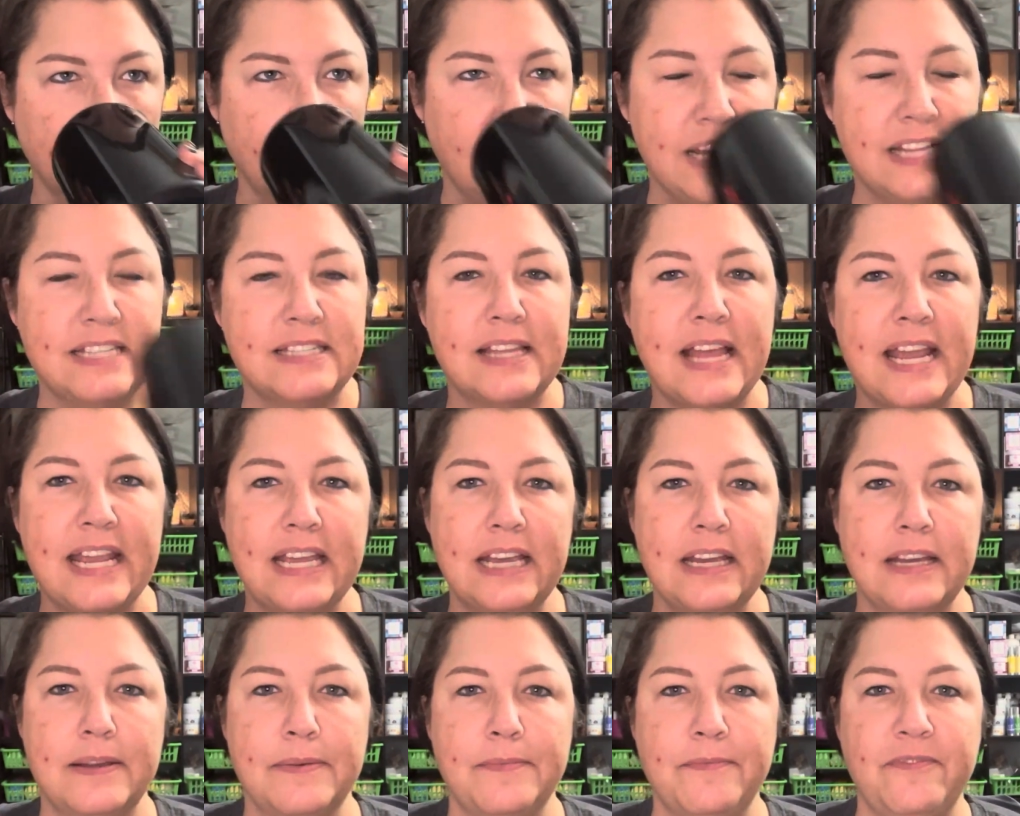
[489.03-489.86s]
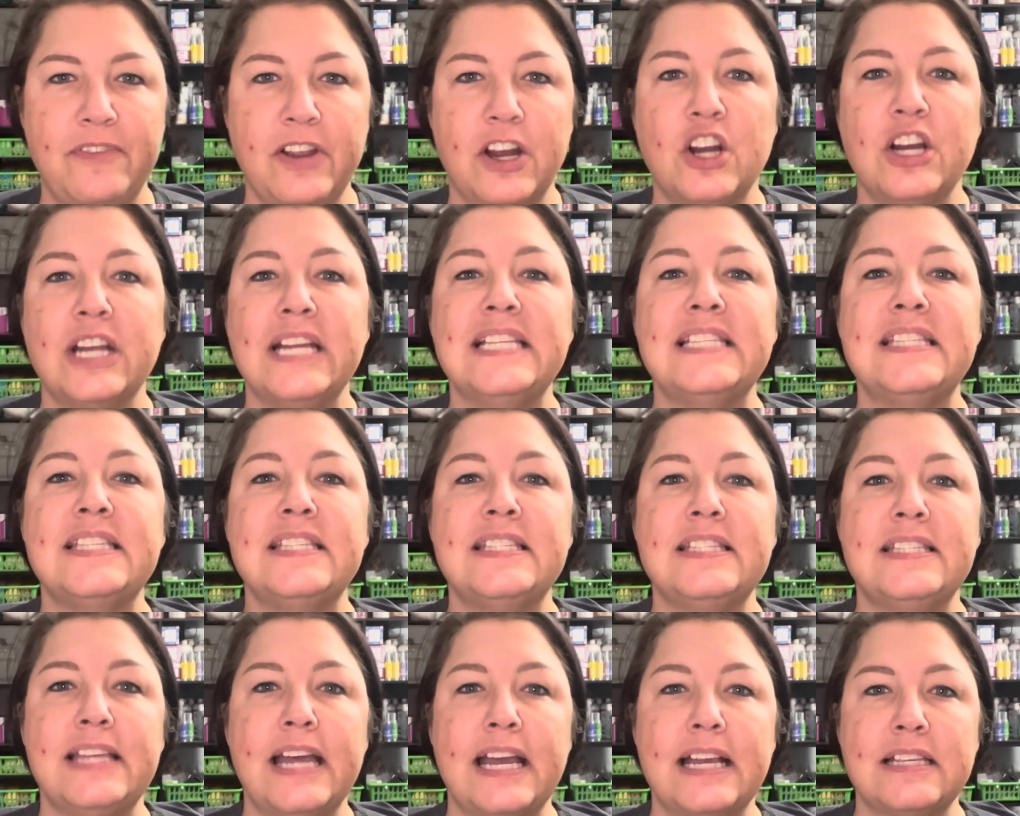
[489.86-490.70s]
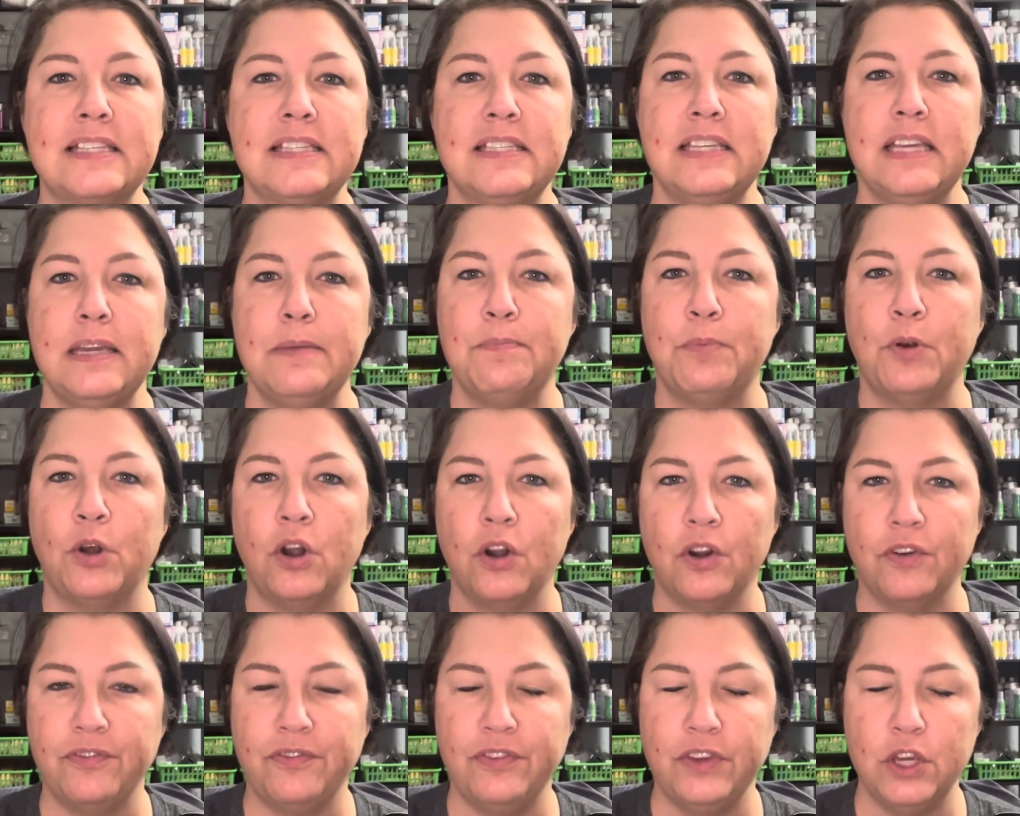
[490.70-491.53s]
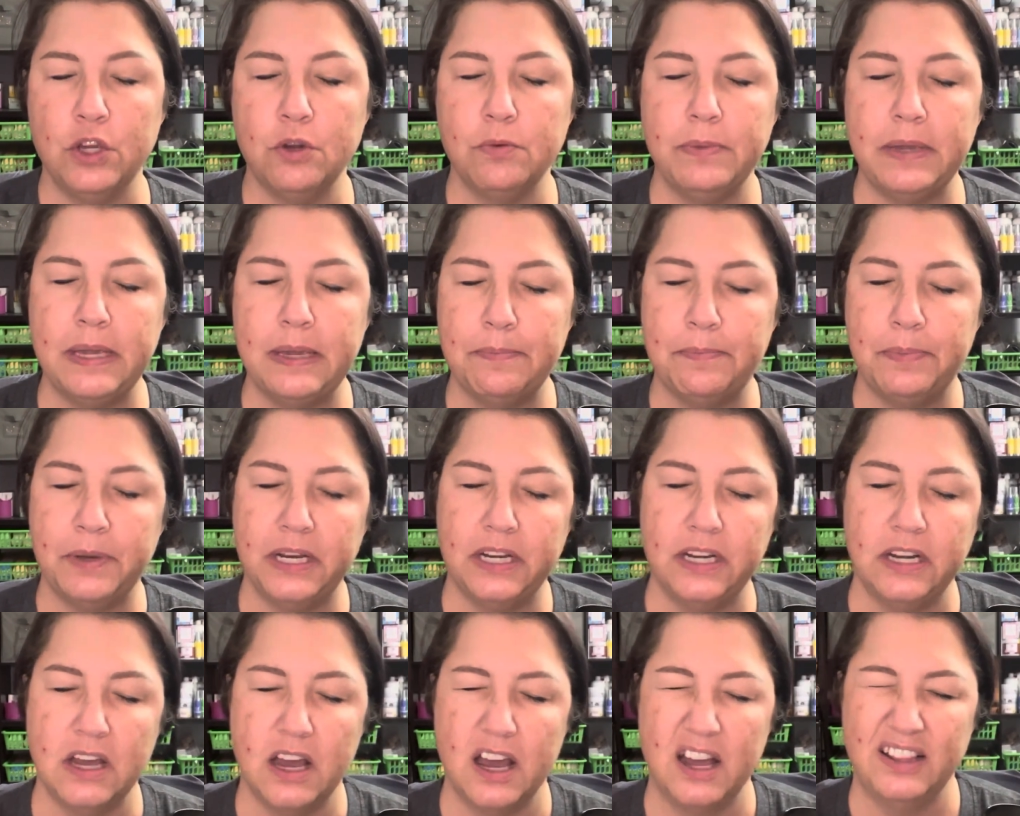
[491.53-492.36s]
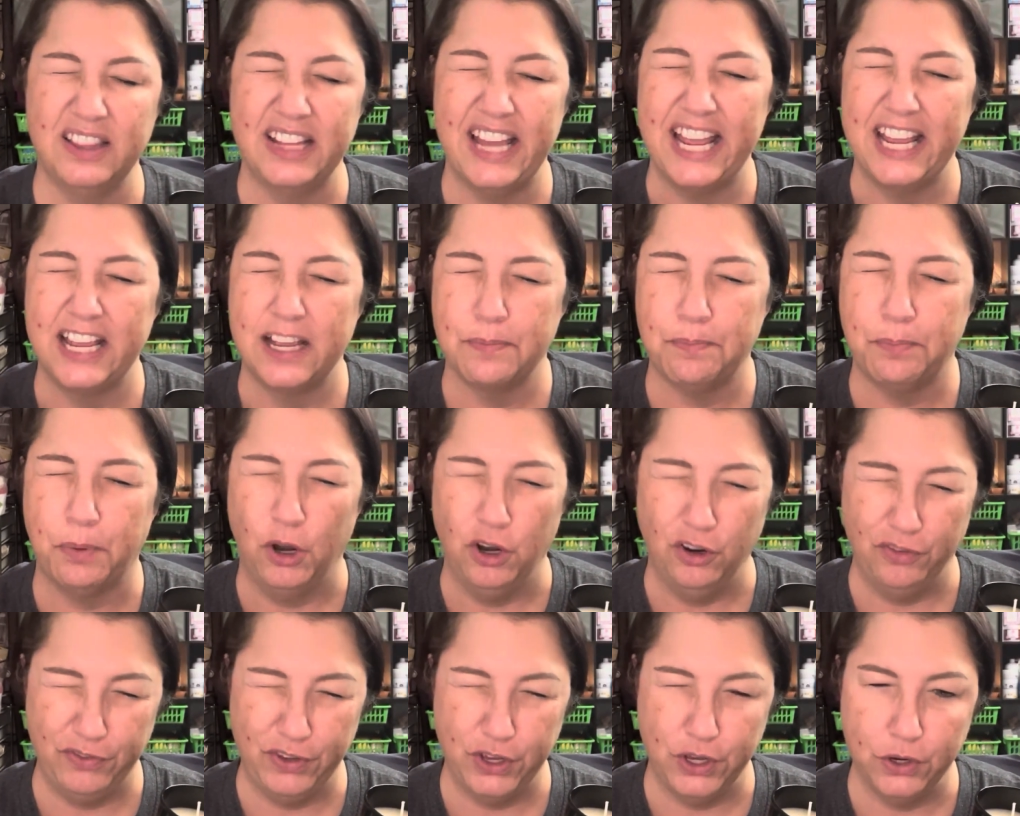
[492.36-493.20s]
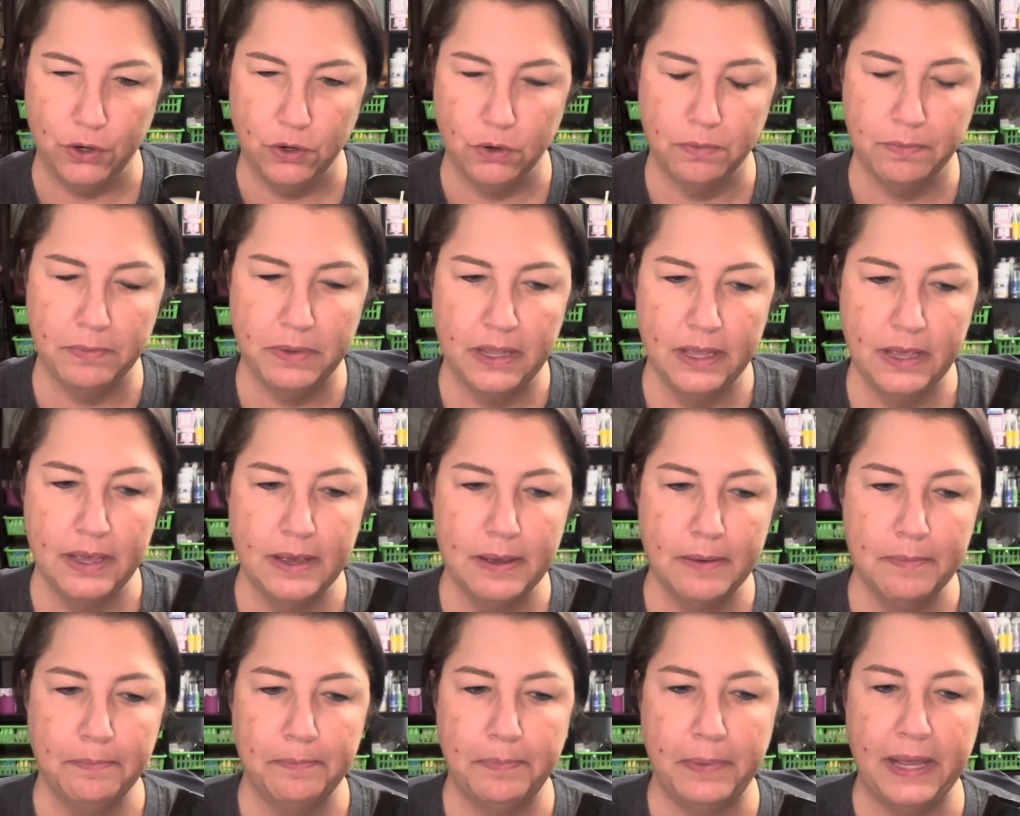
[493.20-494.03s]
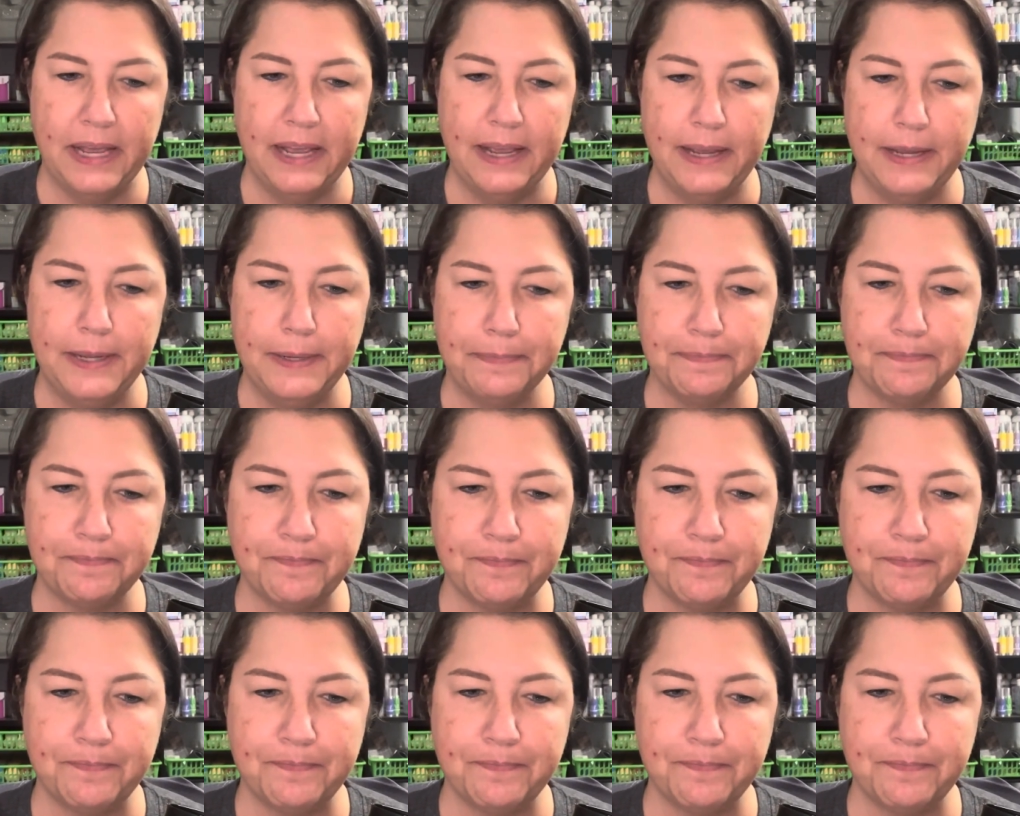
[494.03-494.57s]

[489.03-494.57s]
it's like a very sexy, perfumey, but not like perfume, but